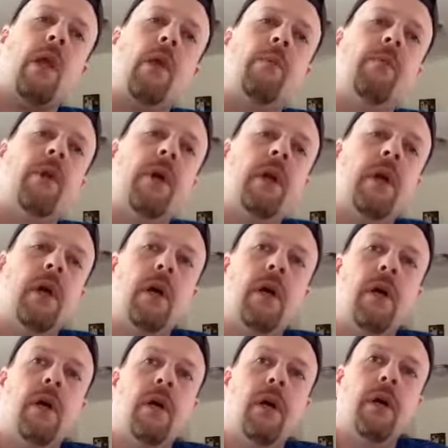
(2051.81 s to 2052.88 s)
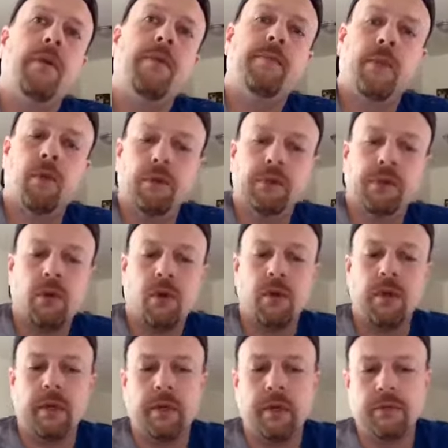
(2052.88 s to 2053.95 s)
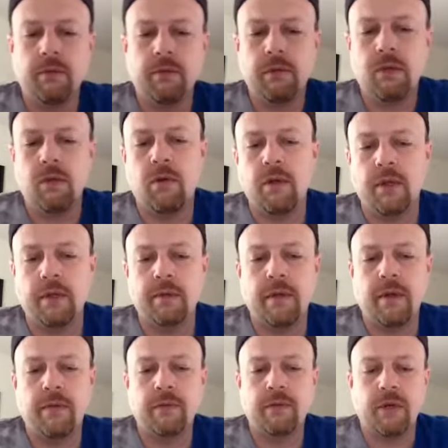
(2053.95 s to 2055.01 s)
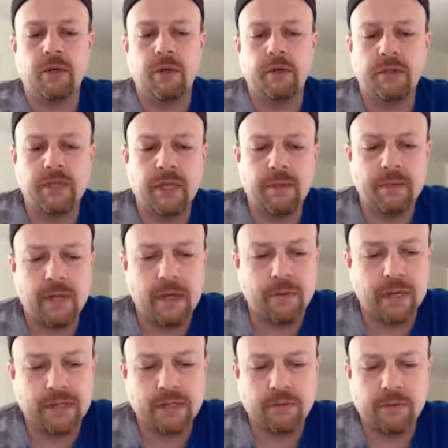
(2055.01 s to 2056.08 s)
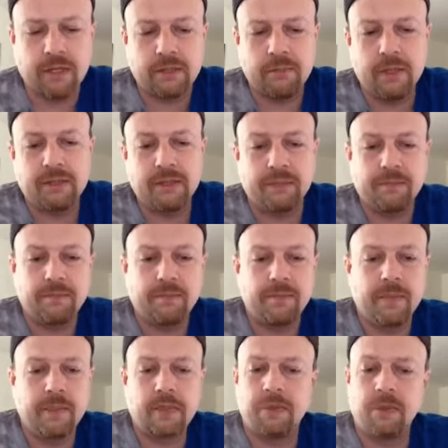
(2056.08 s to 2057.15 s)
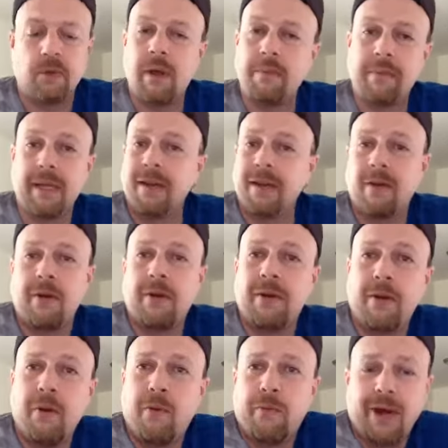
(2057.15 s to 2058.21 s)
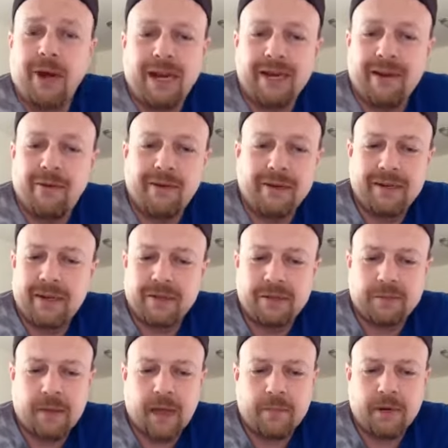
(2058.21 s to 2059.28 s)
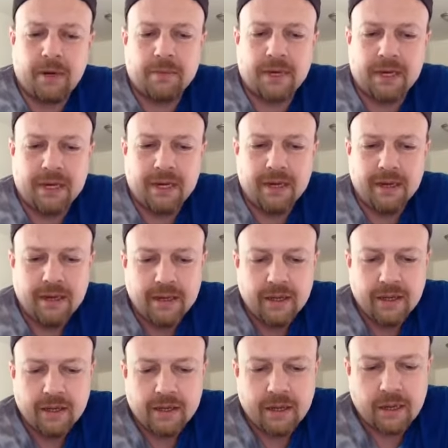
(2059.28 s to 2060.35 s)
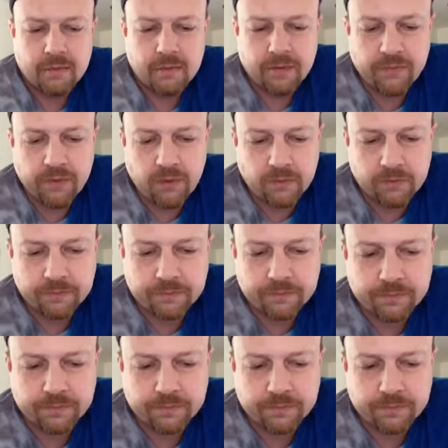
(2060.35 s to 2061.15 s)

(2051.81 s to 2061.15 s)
But no one's calling. How long am I calling? Everyone's trying to call at the same time. I guess that's why it's busy. Because I'm getting no ring, nothing's popping up here on my phone.